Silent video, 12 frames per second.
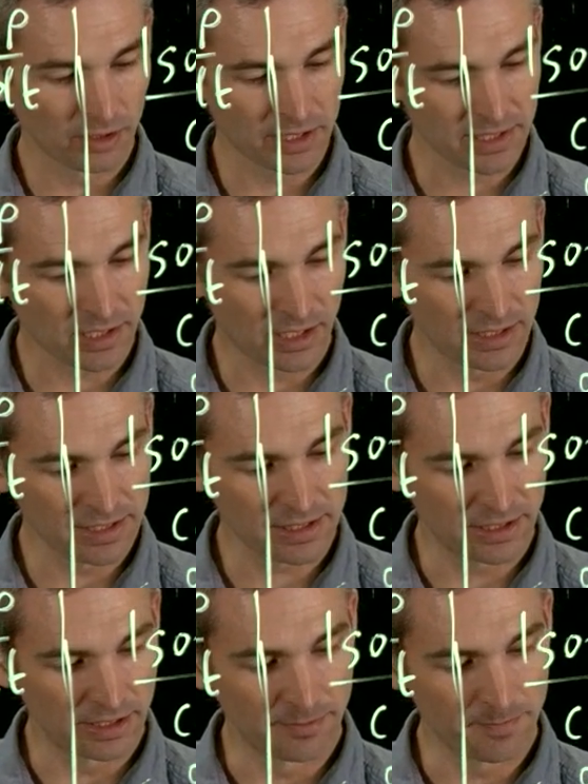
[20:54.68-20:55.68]
this
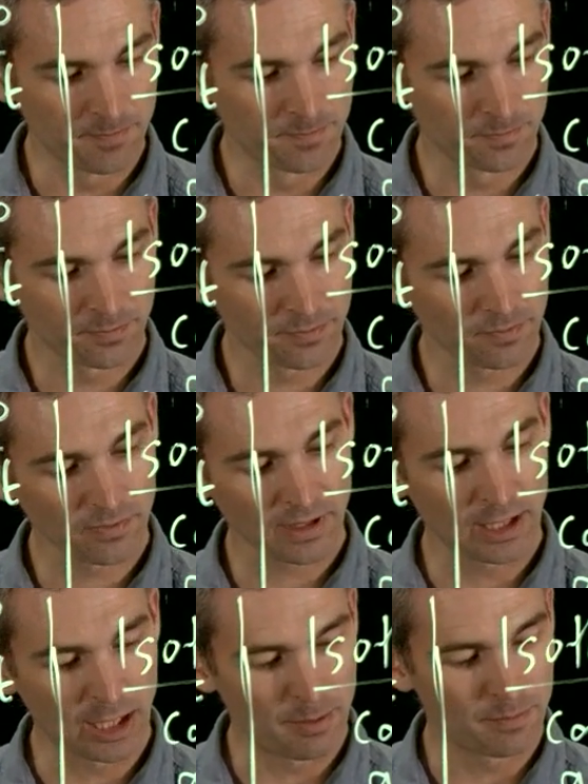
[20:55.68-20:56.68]
constant
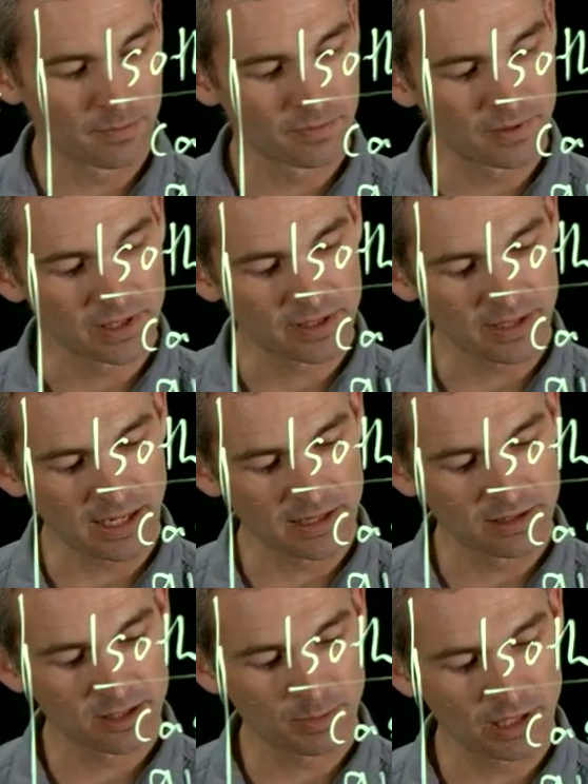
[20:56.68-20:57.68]
the sound
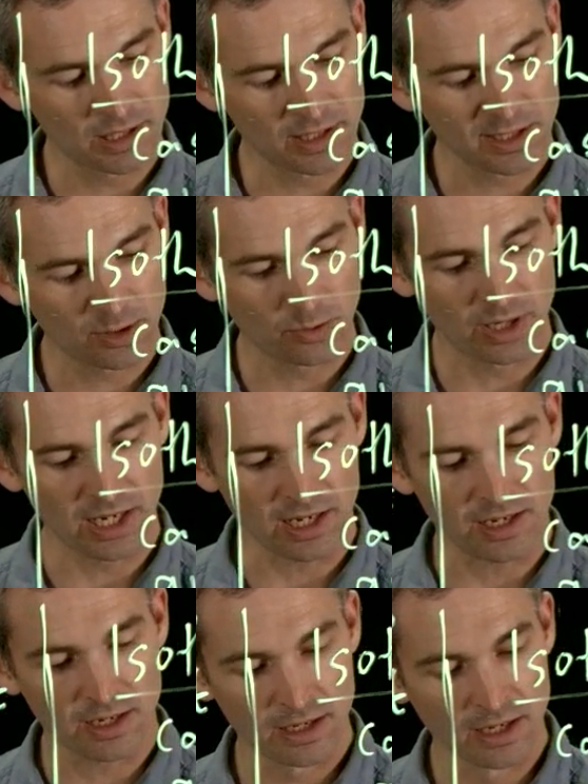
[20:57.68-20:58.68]
speed
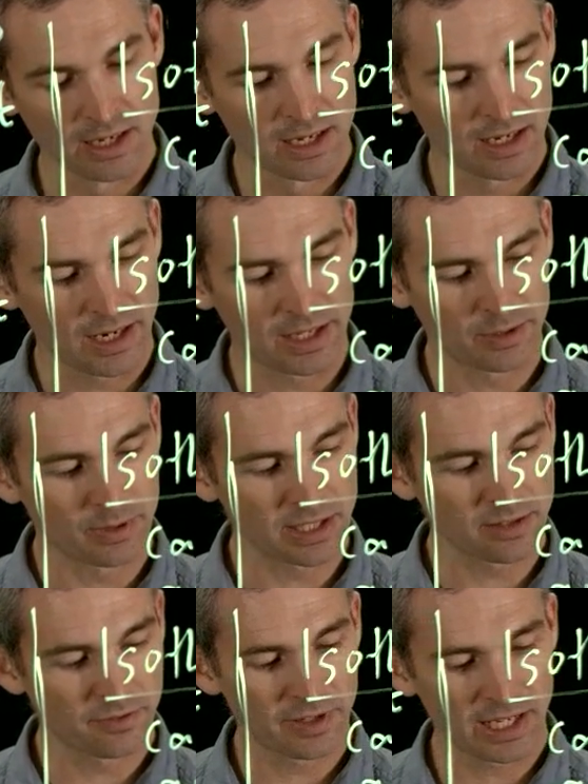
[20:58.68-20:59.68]
squared. And the
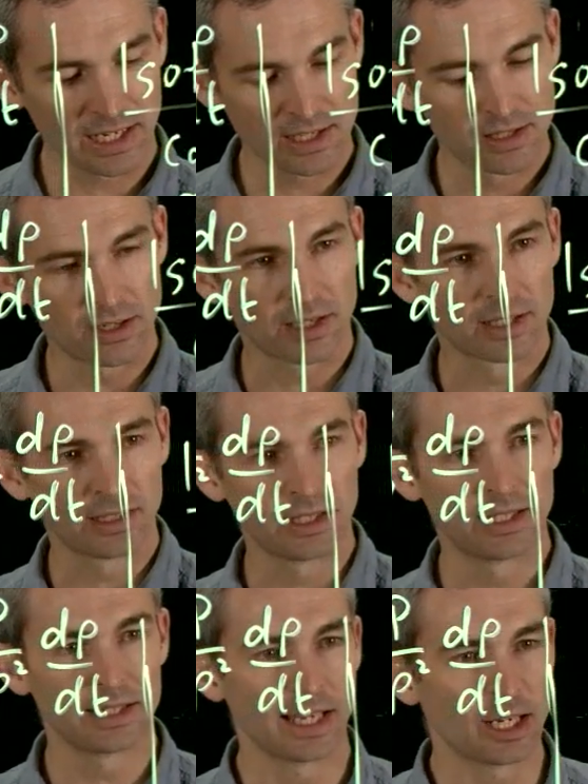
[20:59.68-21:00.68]
reason for that is not clear
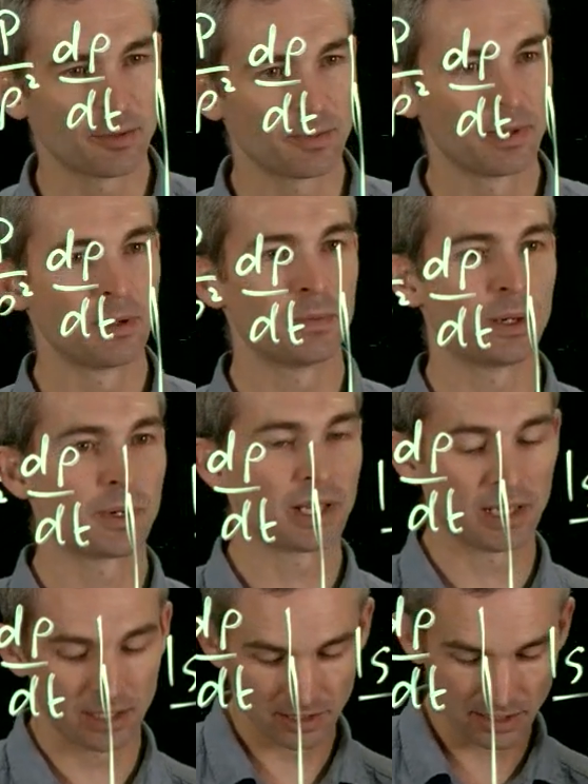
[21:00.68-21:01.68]
yet, but we're going
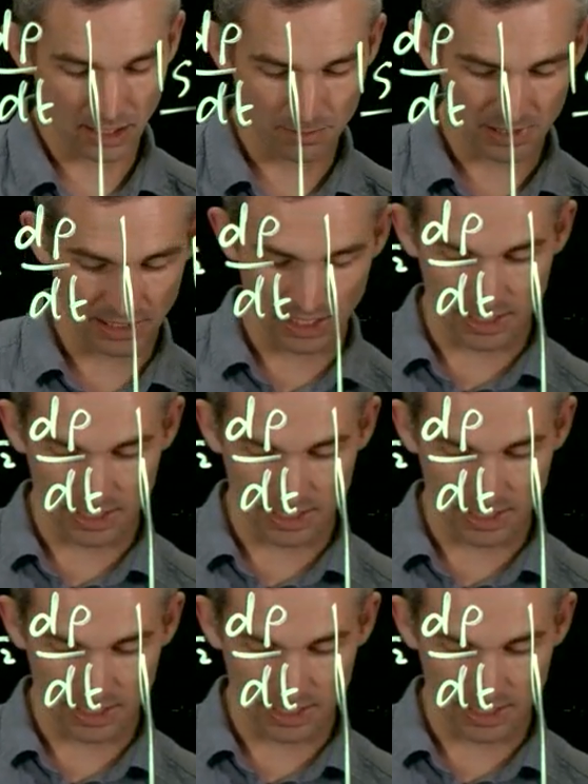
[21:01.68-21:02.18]
to come to that